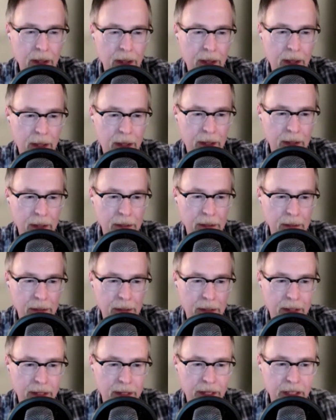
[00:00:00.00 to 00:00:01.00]
And uh,
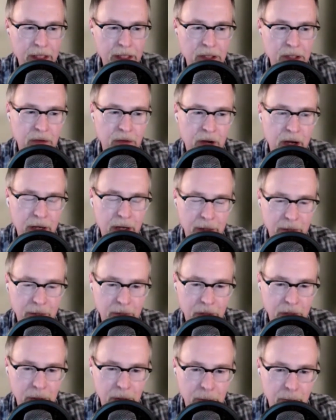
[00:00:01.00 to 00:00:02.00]
at age five,
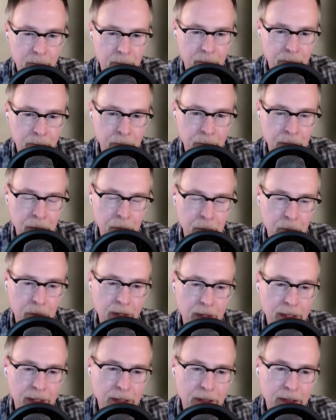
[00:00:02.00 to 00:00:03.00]
the
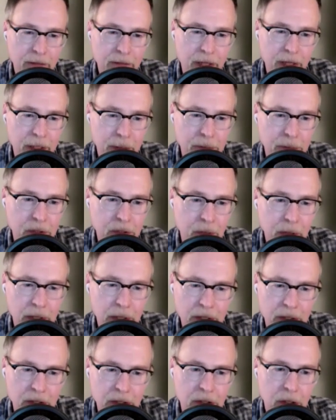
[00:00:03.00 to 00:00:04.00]
brain develops to where it
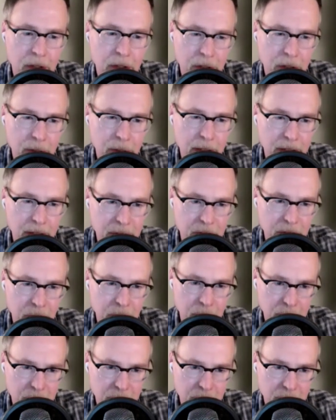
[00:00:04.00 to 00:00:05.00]
can start to make its own
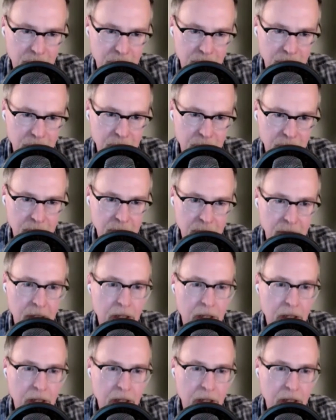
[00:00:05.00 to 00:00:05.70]
decisions.